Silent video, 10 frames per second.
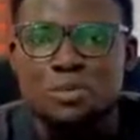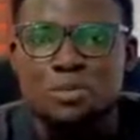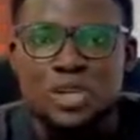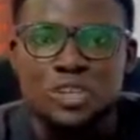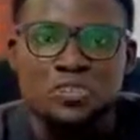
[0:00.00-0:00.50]

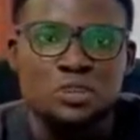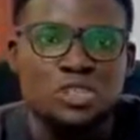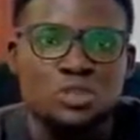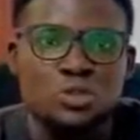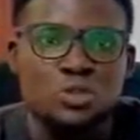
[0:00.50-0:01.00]
because very
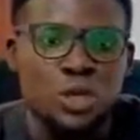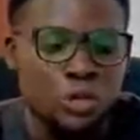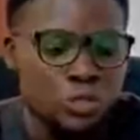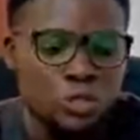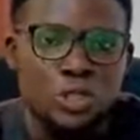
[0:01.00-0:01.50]
soon we are
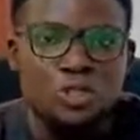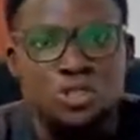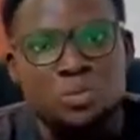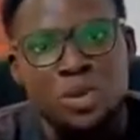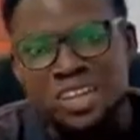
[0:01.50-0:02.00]
going to go into
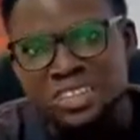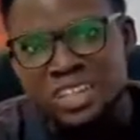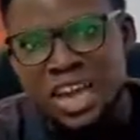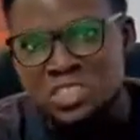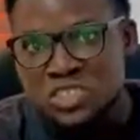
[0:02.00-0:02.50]
the
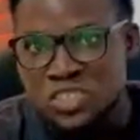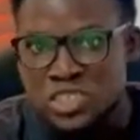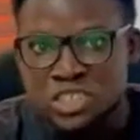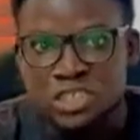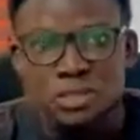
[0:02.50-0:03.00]
practical
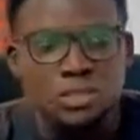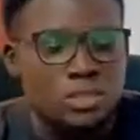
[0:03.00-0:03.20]
stage,